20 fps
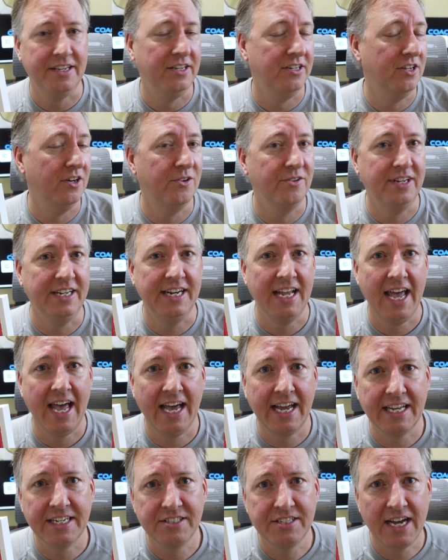You don't need
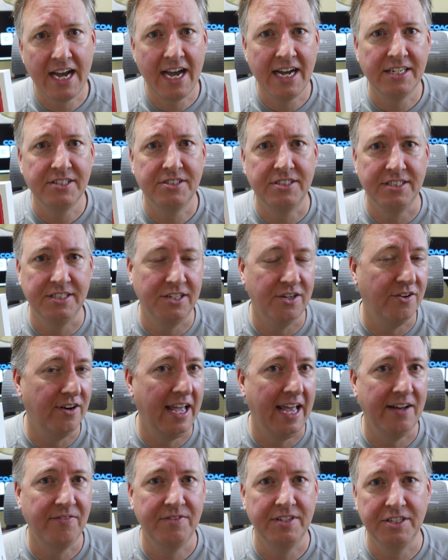Hackintosh. You don't
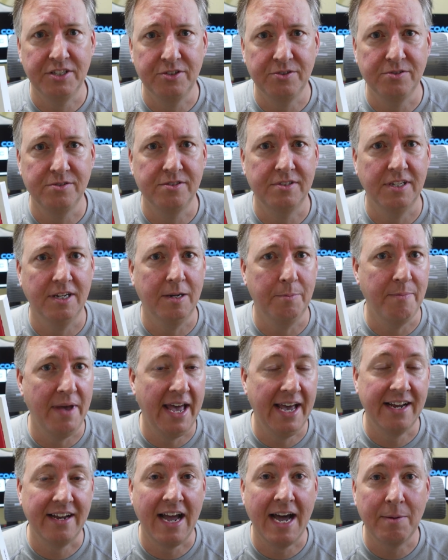have to use a
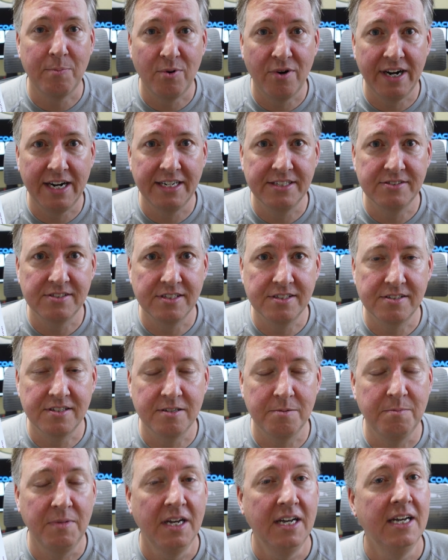Mac operating
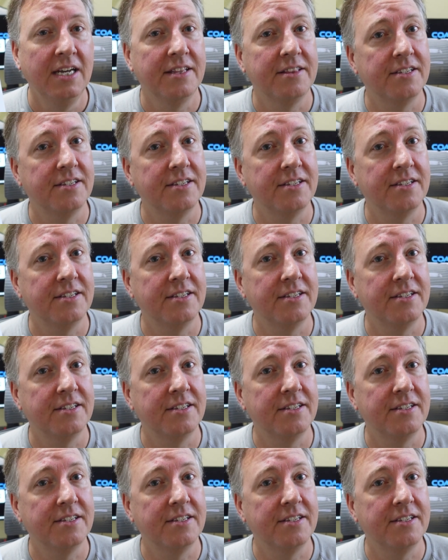system.